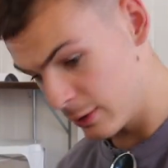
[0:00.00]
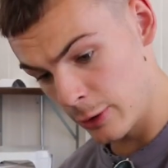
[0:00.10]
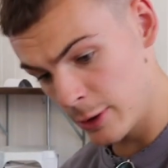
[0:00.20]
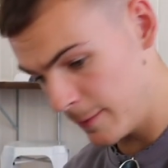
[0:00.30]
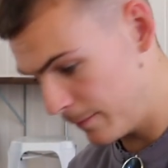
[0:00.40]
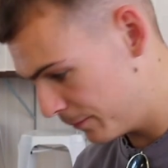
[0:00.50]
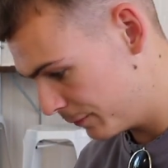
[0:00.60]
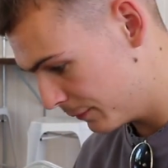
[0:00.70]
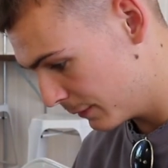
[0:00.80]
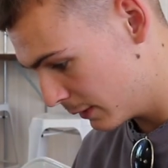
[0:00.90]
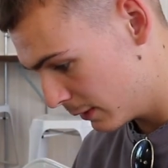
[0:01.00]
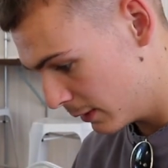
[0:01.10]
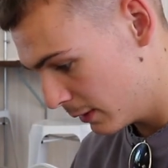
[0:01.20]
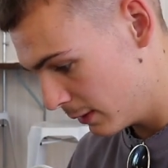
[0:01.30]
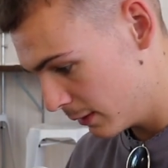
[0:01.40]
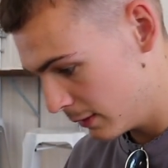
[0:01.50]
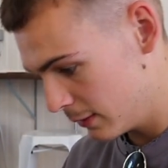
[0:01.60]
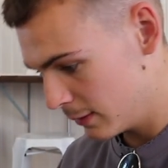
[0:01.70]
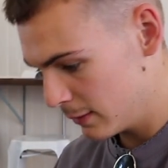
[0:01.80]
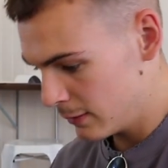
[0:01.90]
Doughnut?
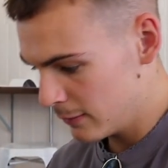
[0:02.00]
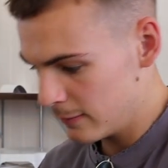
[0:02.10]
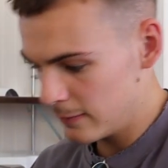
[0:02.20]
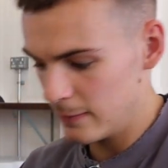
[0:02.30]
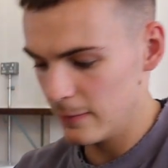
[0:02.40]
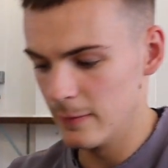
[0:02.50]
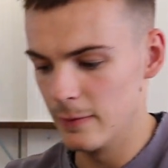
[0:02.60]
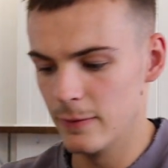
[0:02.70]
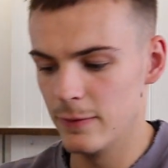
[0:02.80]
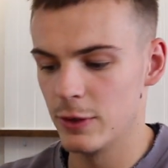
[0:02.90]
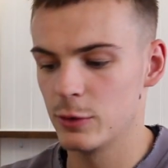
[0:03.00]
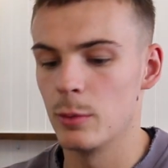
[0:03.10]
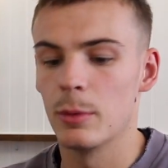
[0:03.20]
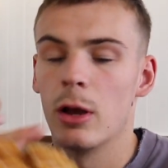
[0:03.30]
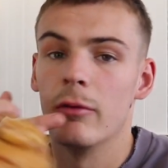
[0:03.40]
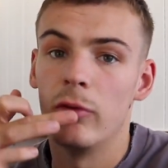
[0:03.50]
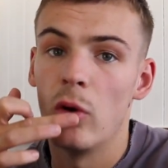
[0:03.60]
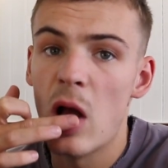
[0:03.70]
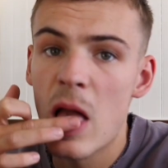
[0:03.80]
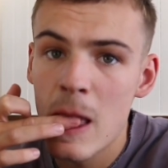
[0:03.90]
First one we're going.
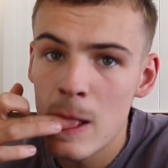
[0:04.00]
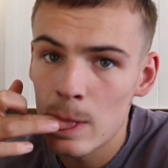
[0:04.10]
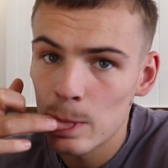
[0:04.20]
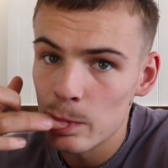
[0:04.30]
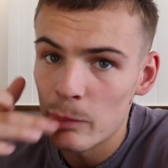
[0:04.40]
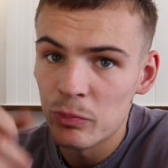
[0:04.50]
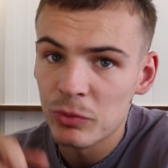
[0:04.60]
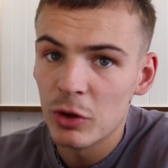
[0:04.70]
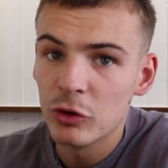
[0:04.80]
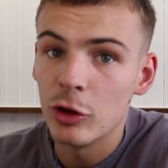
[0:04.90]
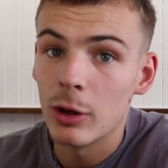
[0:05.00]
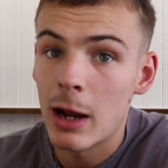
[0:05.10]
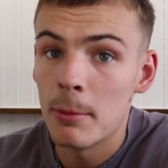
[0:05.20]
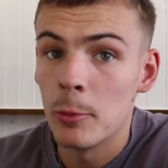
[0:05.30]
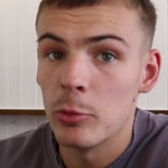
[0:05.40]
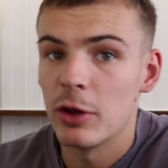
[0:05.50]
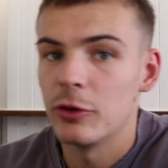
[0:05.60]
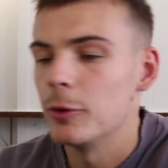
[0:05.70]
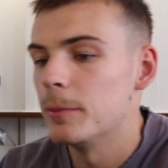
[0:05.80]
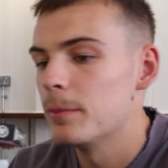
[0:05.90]
It's got a caramel pretzel.